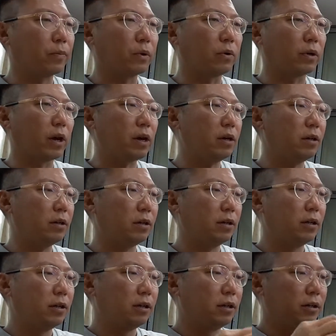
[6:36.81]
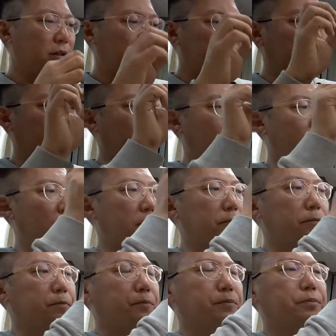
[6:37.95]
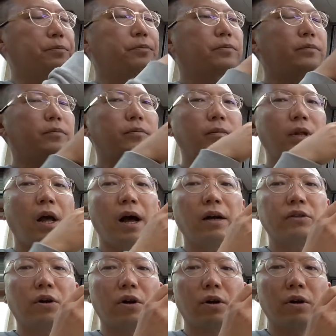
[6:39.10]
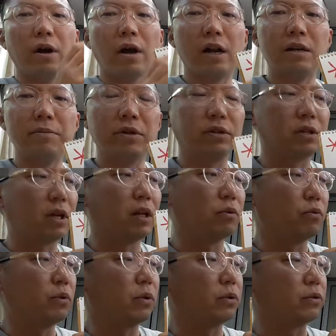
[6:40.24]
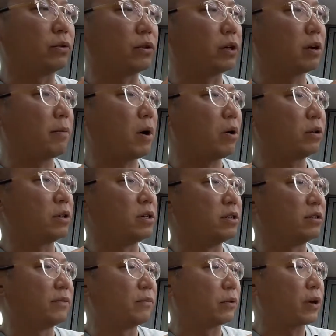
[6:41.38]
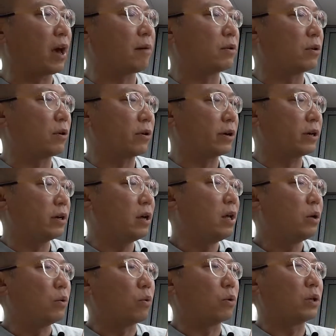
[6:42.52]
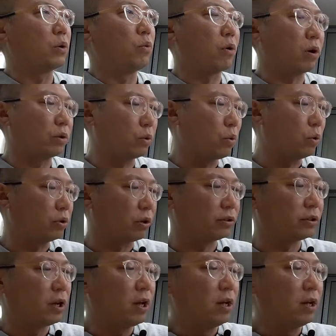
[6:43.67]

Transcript: Okay, so other elements that we want to think about is vocabulary or the word orders.